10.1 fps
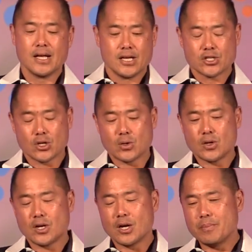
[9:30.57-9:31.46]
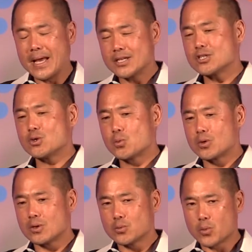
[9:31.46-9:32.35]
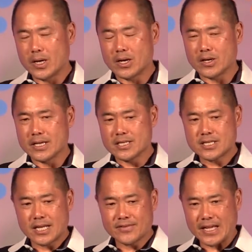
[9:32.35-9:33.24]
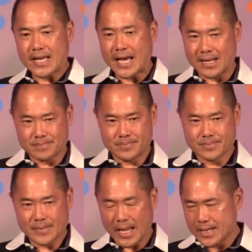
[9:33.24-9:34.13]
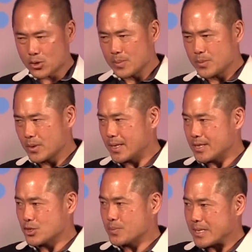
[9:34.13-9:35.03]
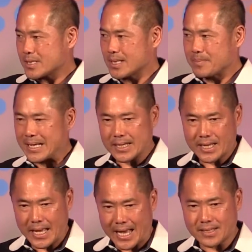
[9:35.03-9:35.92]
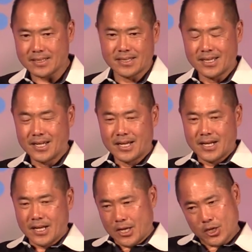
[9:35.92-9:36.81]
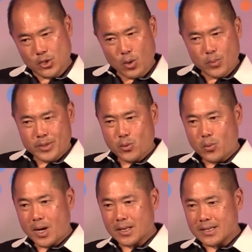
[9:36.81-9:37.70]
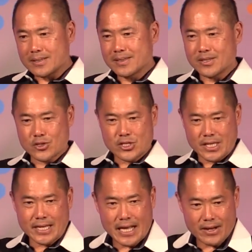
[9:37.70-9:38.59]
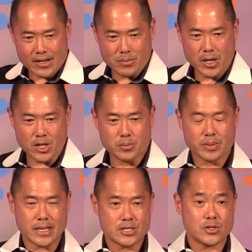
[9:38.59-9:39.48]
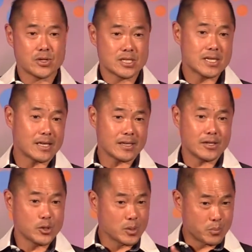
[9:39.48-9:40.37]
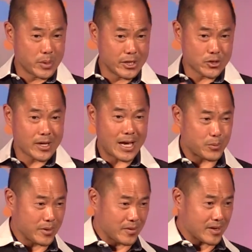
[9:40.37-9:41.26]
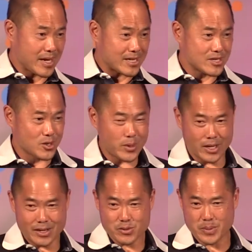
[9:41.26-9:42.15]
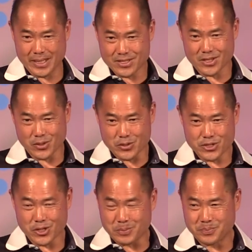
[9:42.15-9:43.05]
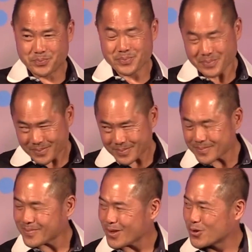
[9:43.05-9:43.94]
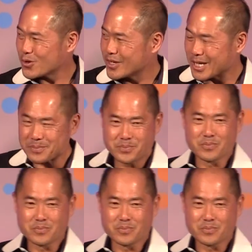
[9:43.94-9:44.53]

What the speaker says: So imagine a world where instead of a cat, and in CryptoKitties, you basically make a cat. You open a wallet. You stick it out in a marketplace. You can sell it. You can breed your cat with other cats and create offspring and sell those too. I don't know what you need.